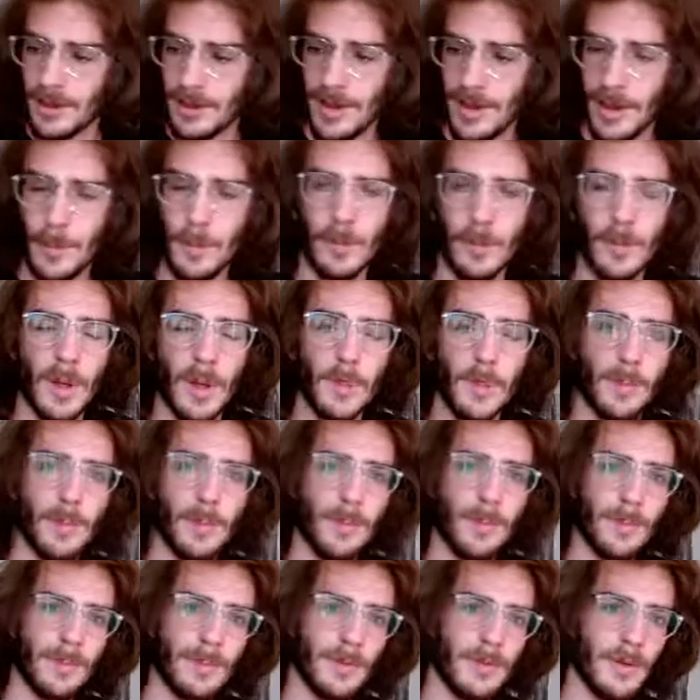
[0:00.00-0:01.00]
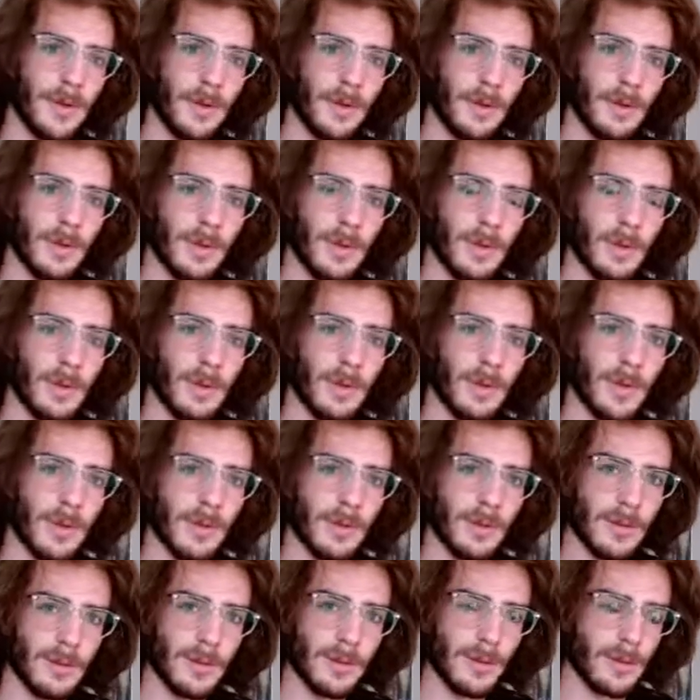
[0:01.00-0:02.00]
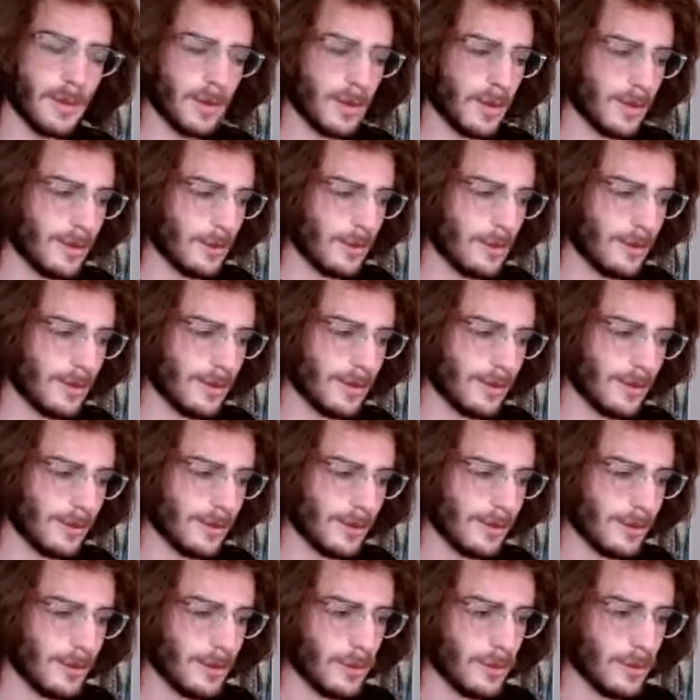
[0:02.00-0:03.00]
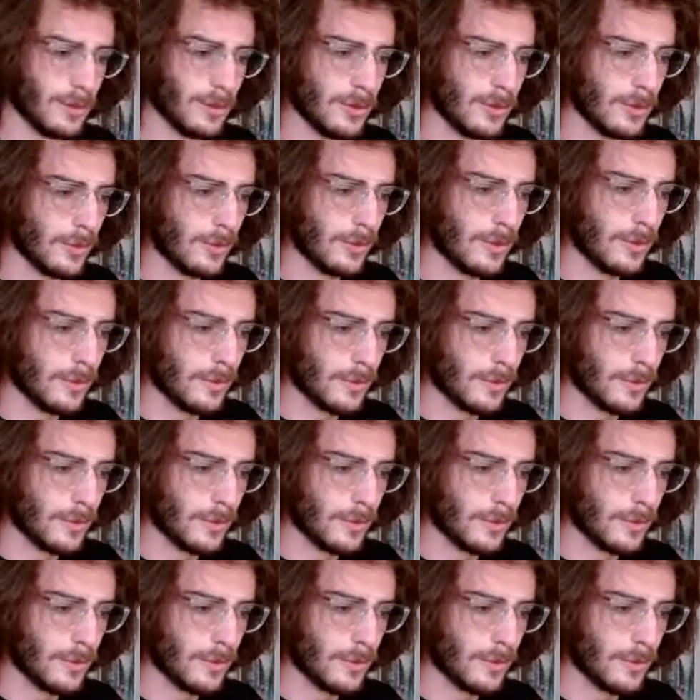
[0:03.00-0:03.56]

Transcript: I'm very new to OBS and stuff and YouTube.